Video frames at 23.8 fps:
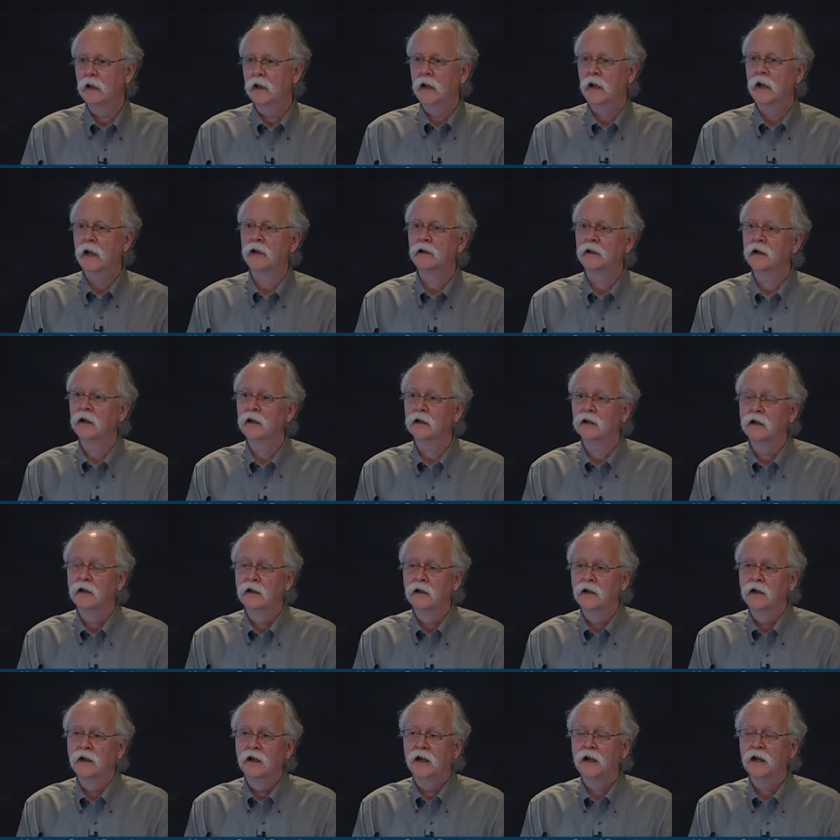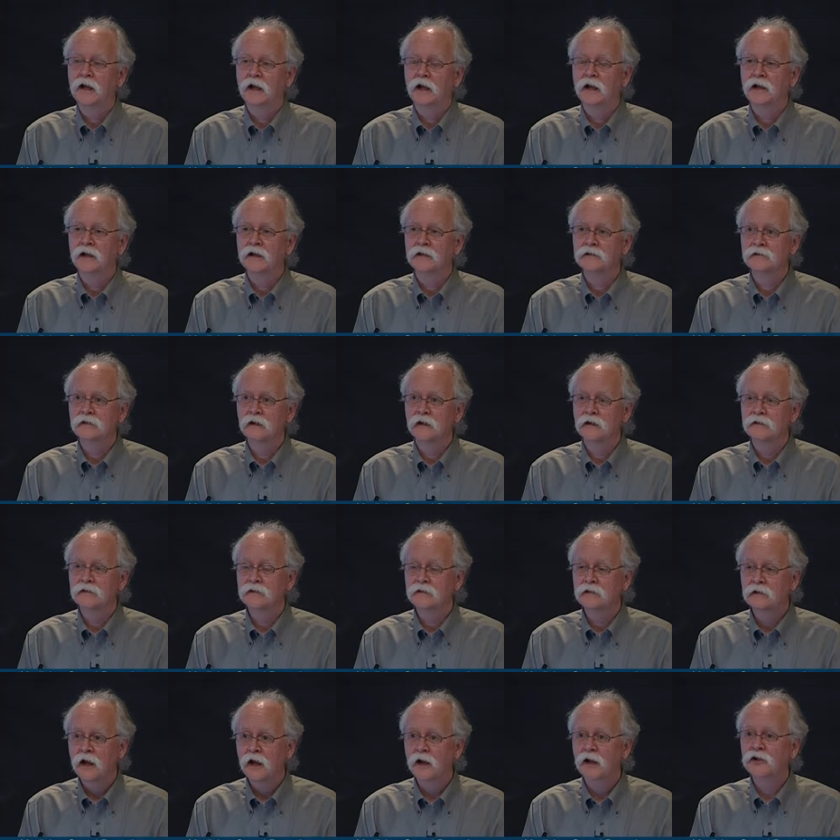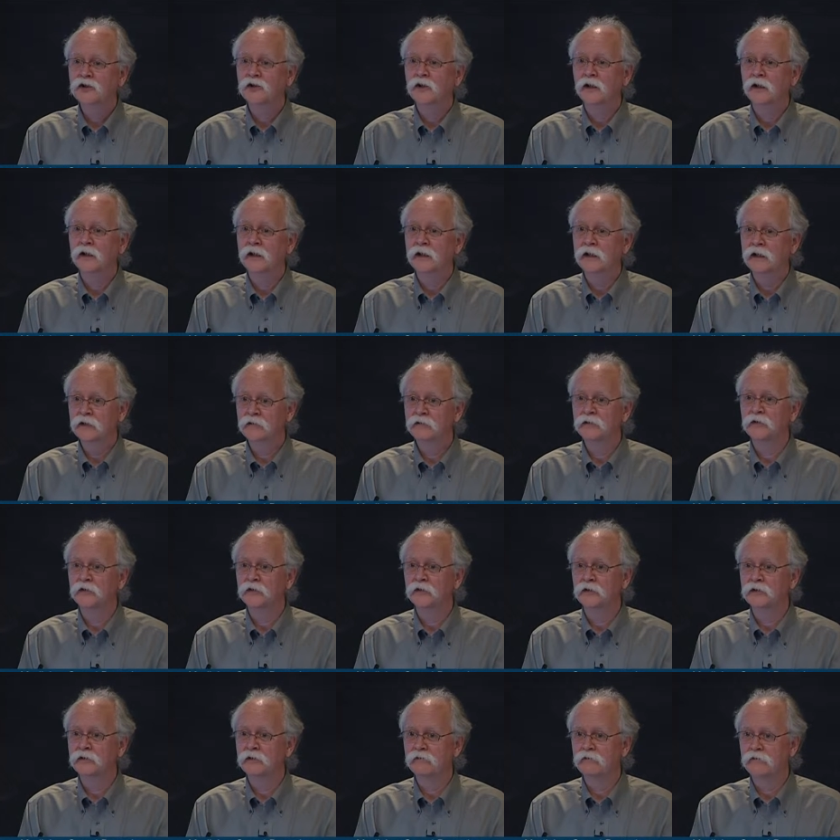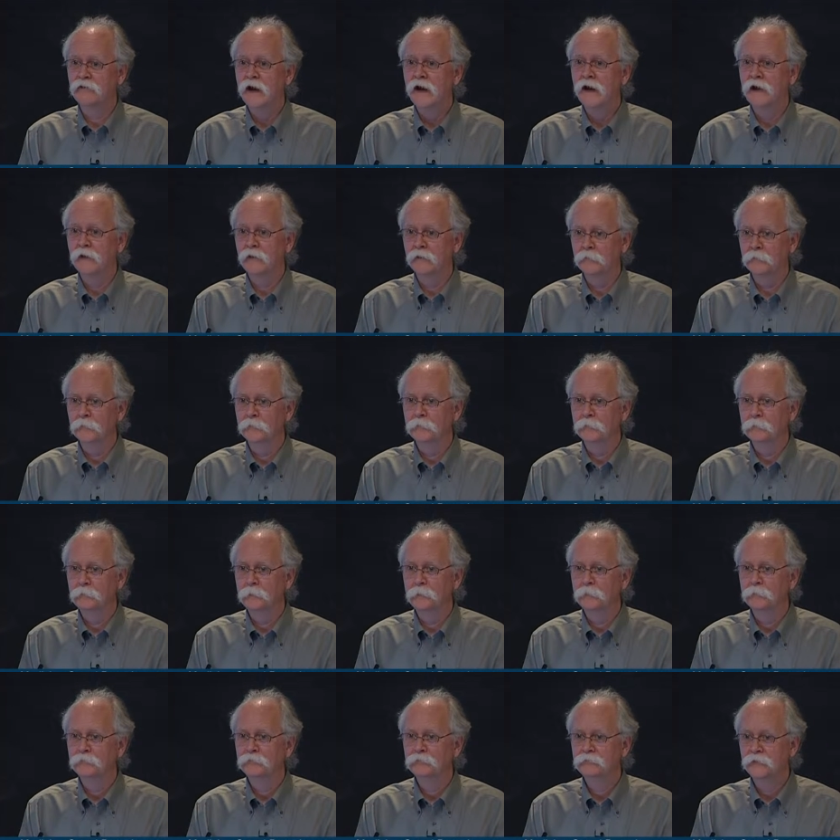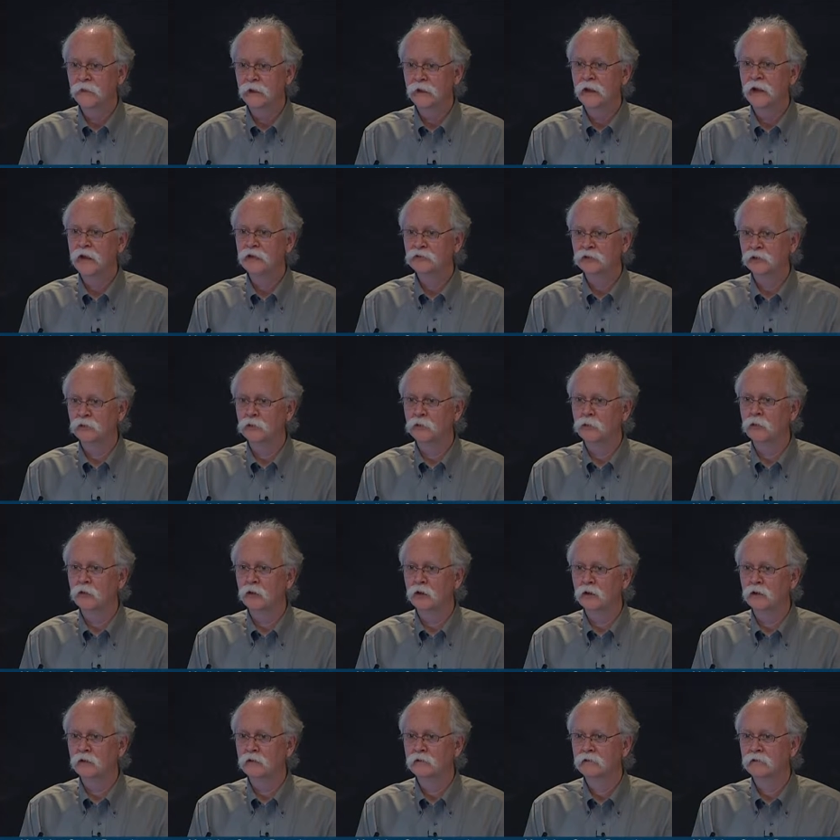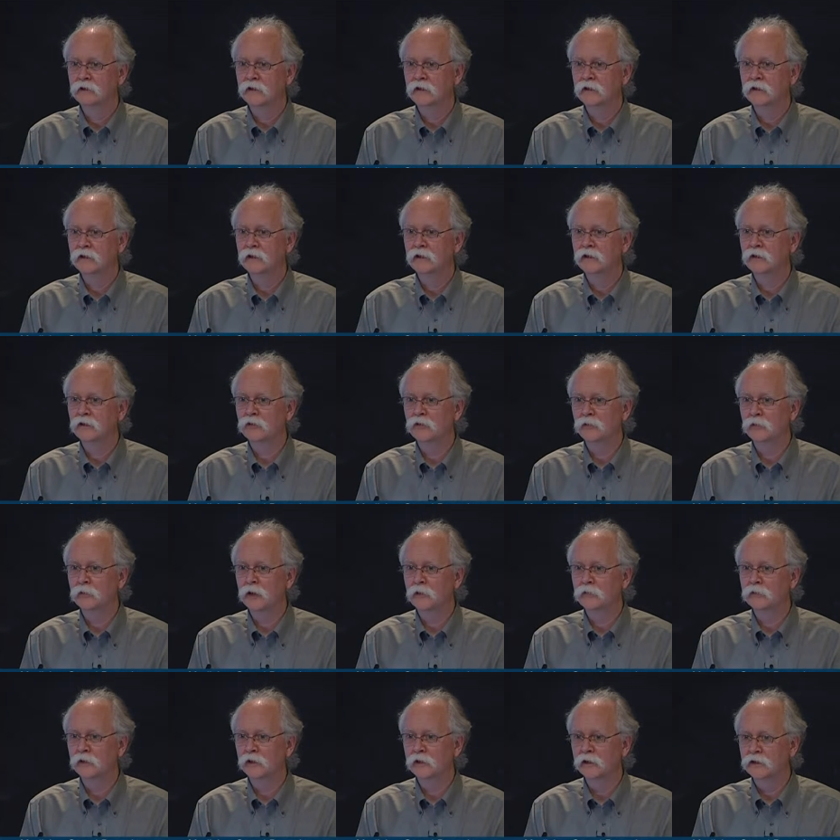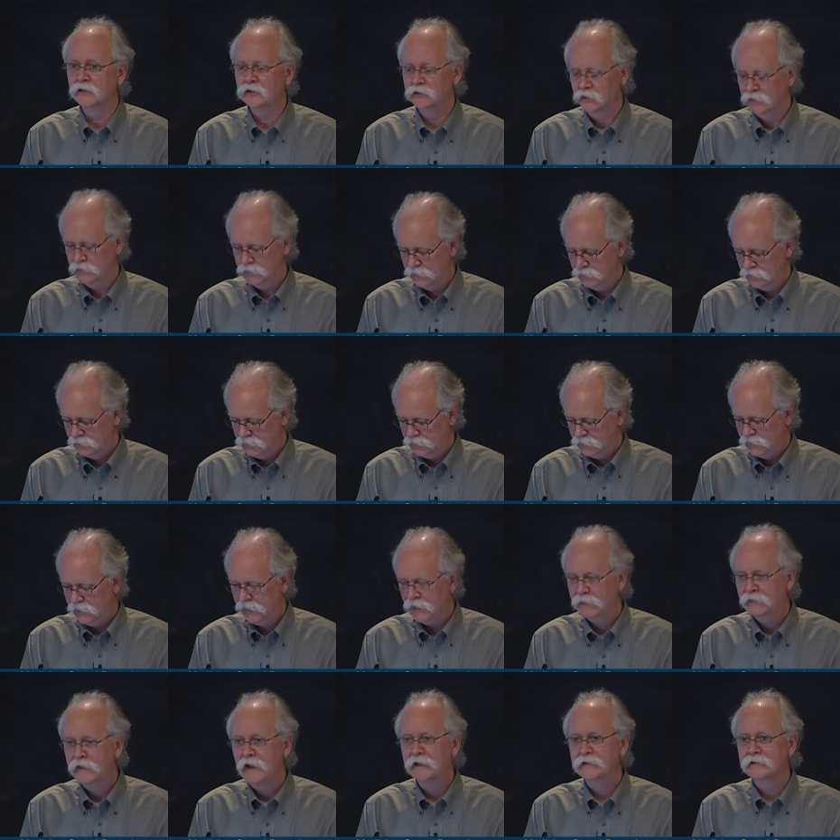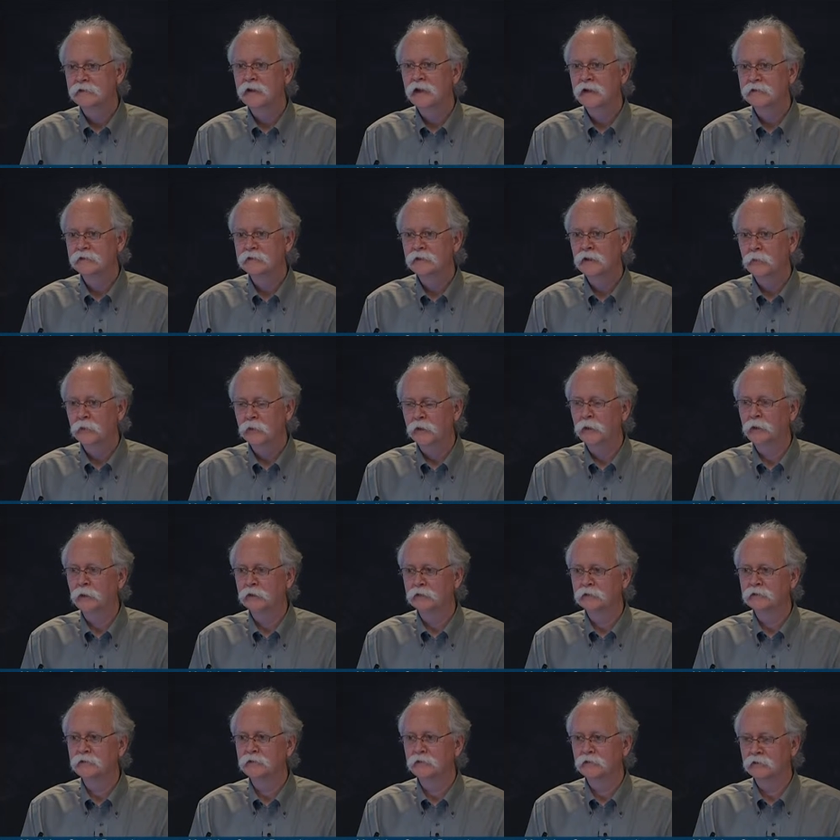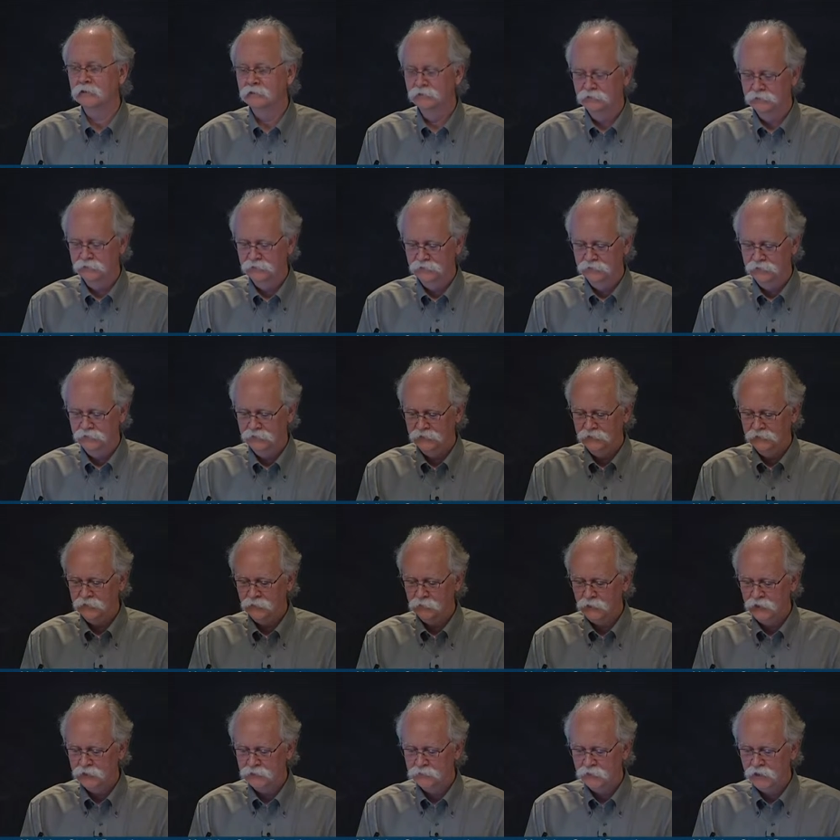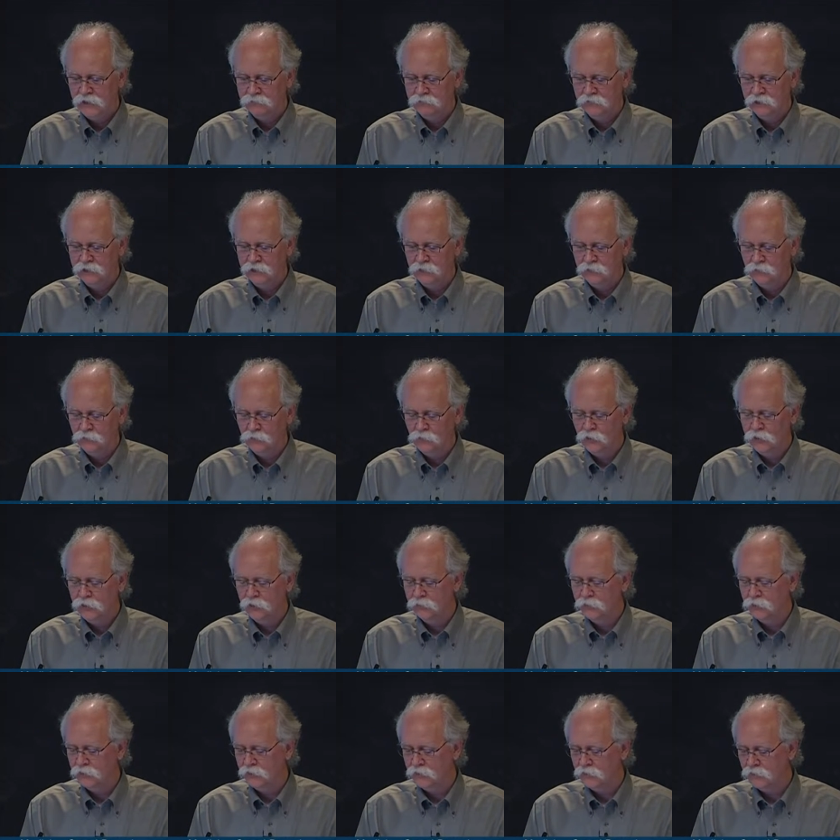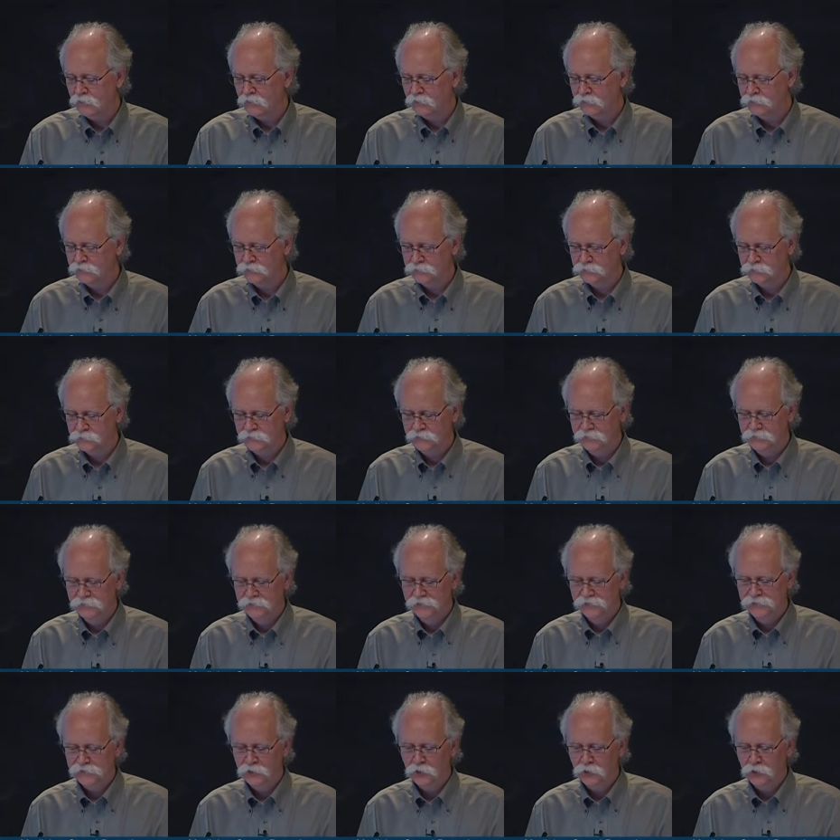And yet, it, it is astonishingly difficult to find them that actually work in a clinical population, and that that's something that uh, that means we have to keep working pretty hard to uh, to